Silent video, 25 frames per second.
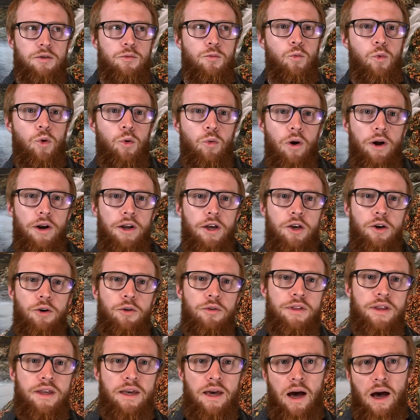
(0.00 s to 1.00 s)
we want to
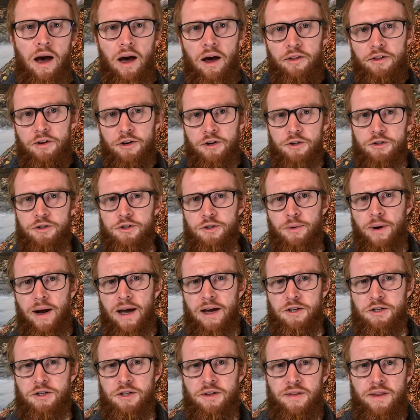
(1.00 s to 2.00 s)
go the other
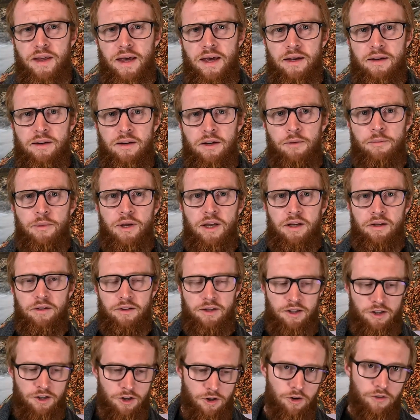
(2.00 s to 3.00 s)
direction then
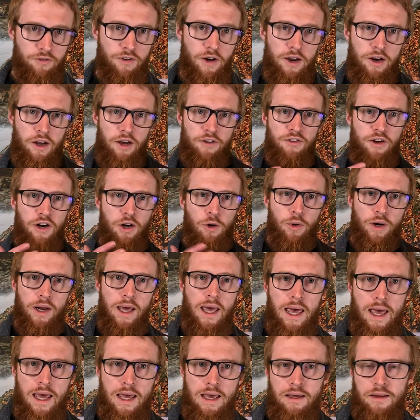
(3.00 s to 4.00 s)
immediately. If I don't want
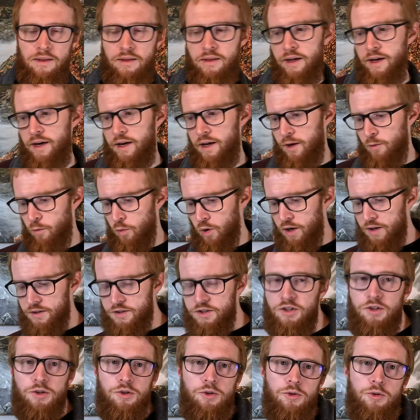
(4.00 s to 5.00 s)
to hate, then I want
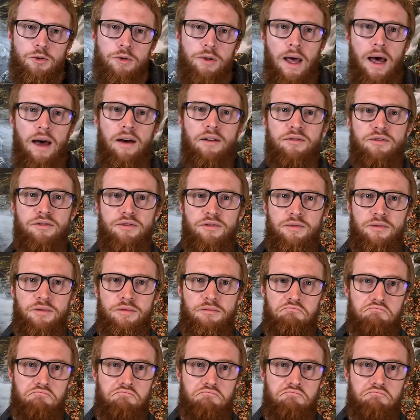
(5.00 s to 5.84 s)
to love.